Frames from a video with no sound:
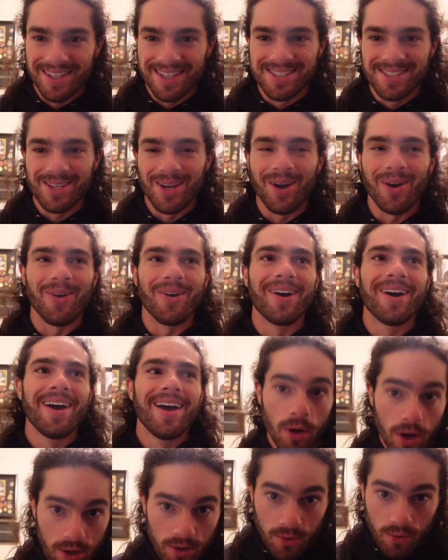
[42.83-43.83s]
So,
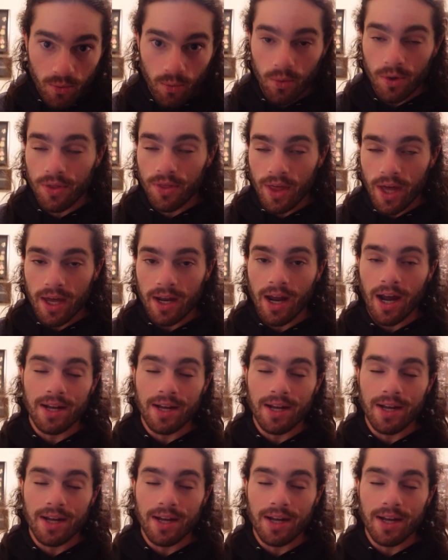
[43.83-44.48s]
but with that,